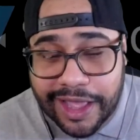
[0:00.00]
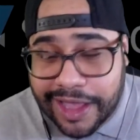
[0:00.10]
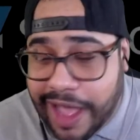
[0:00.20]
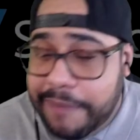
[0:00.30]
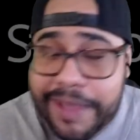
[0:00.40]

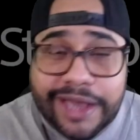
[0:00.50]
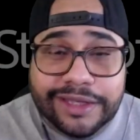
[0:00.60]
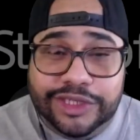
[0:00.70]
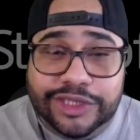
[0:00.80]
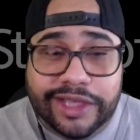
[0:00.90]
Combat
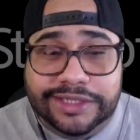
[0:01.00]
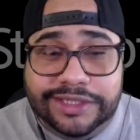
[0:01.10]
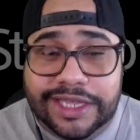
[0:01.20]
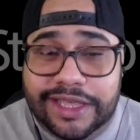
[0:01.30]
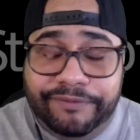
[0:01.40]
looks
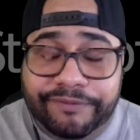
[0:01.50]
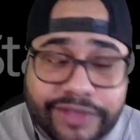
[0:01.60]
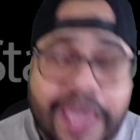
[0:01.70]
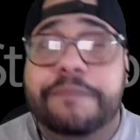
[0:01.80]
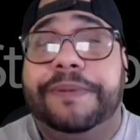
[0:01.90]
crazy,
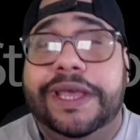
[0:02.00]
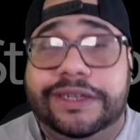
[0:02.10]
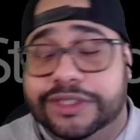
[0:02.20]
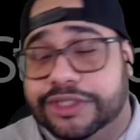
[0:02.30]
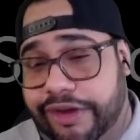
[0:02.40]
gameplay
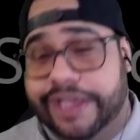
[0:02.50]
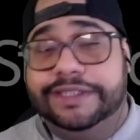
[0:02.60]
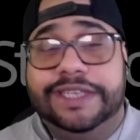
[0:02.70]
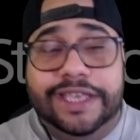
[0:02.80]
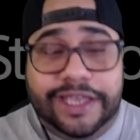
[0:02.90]
looks crazy,